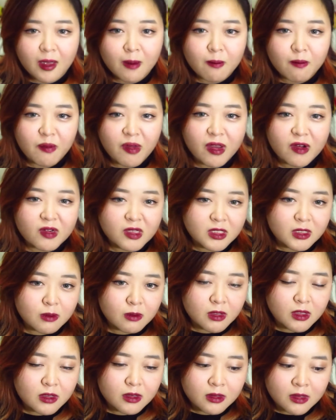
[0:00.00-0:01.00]

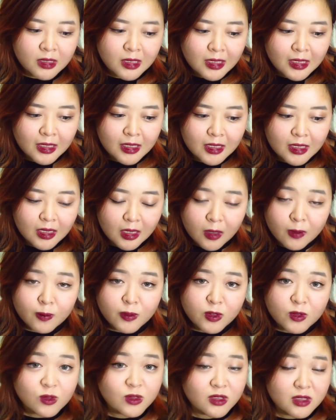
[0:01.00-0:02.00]
embarrassment
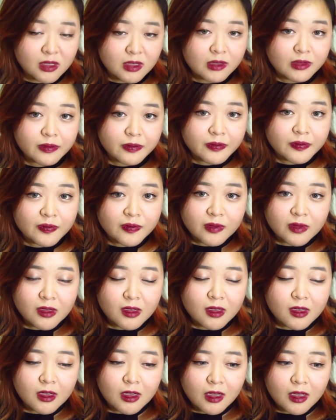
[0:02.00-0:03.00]
amusing
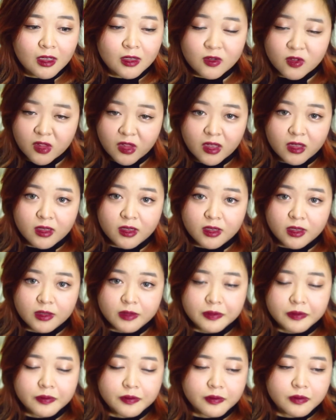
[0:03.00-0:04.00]
and you like it
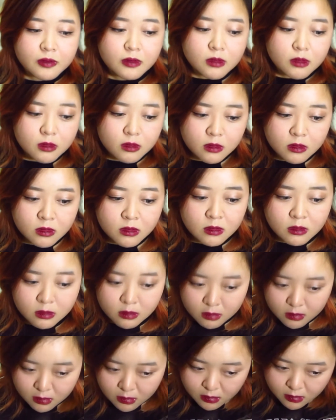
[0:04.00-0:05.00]

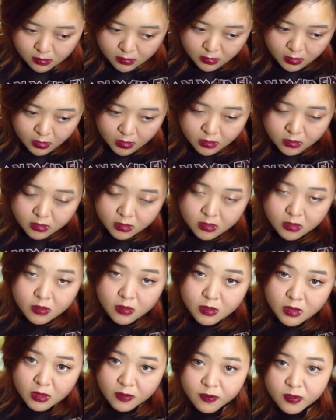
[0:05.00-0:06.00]
mm.
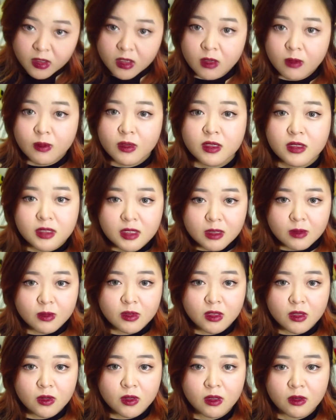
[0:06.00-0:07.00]
Also, leave a comment down
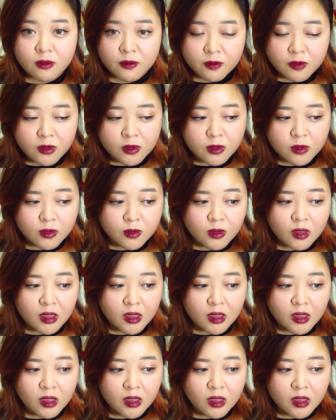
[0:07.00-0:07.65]
below if you